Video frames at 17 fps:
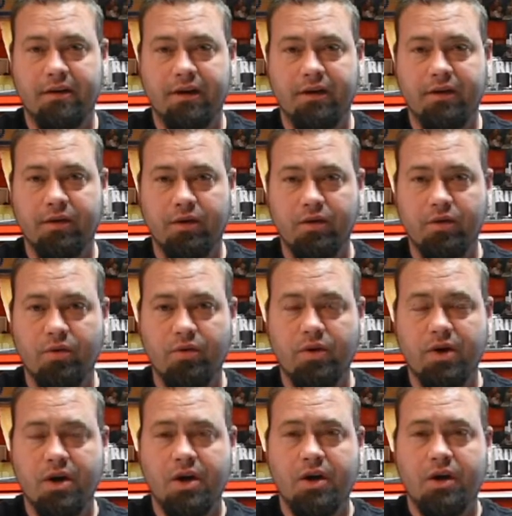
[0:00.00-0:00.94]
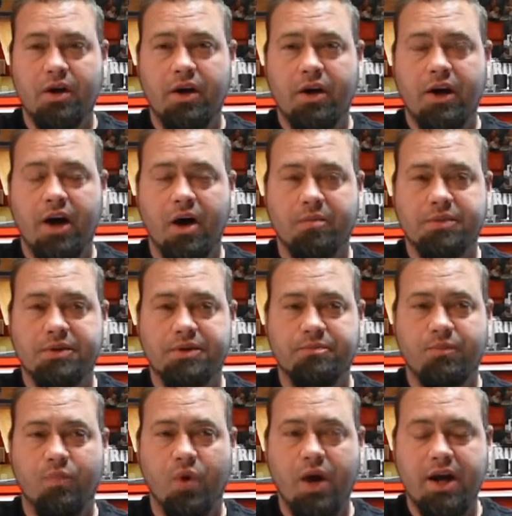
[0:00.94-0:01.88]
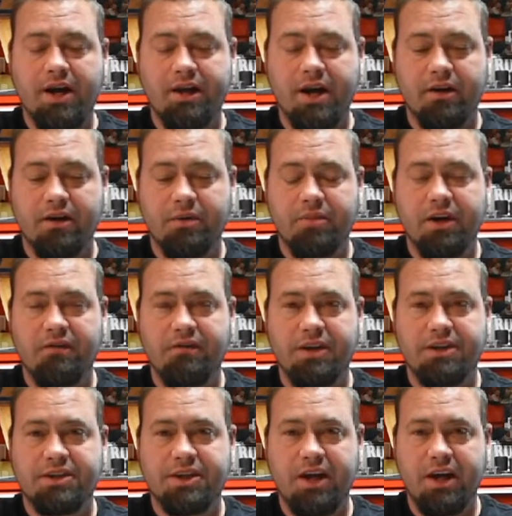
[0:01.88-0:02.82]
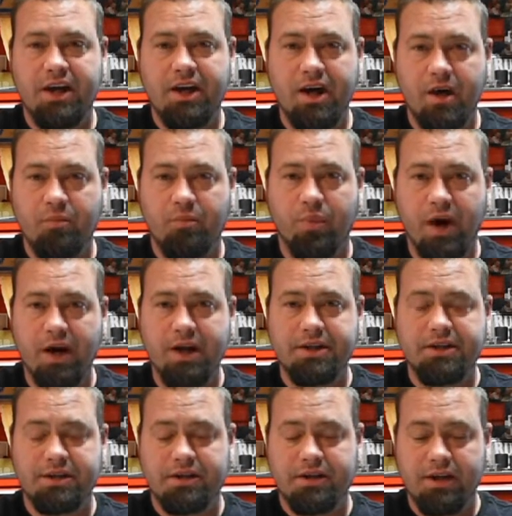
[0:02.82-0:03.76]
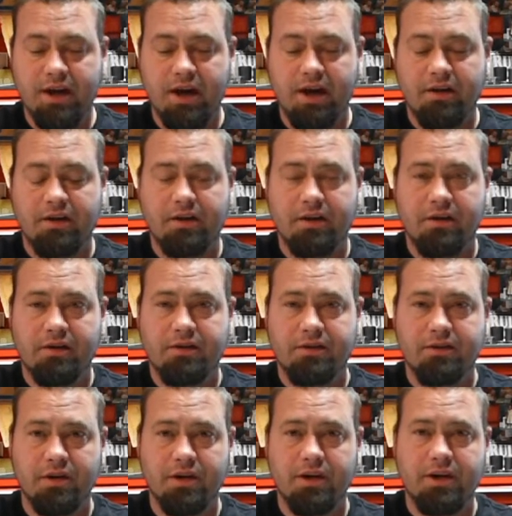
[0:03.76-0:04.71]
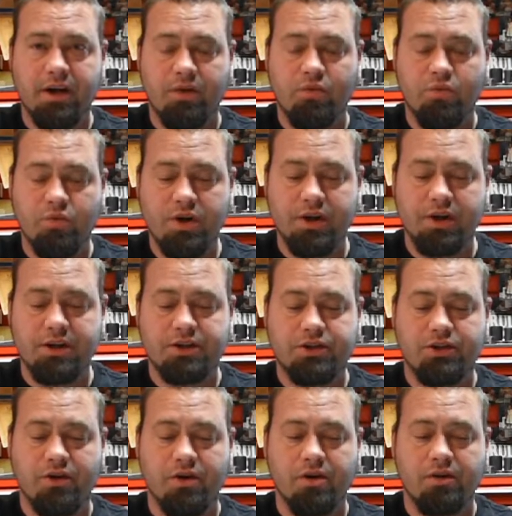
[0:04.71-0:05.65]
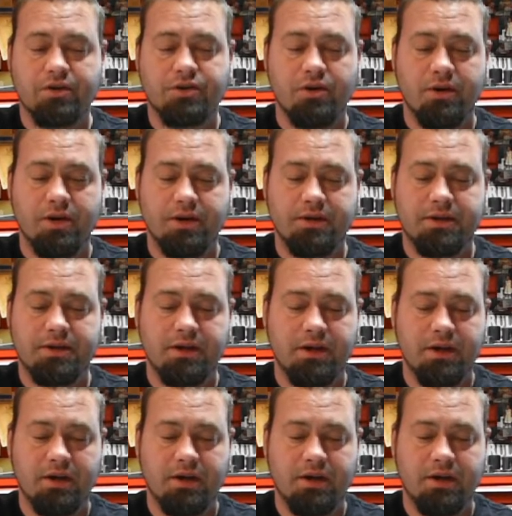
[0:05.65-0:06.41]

The glue helps break down the PVC and binds it together, so you get a really strong joint.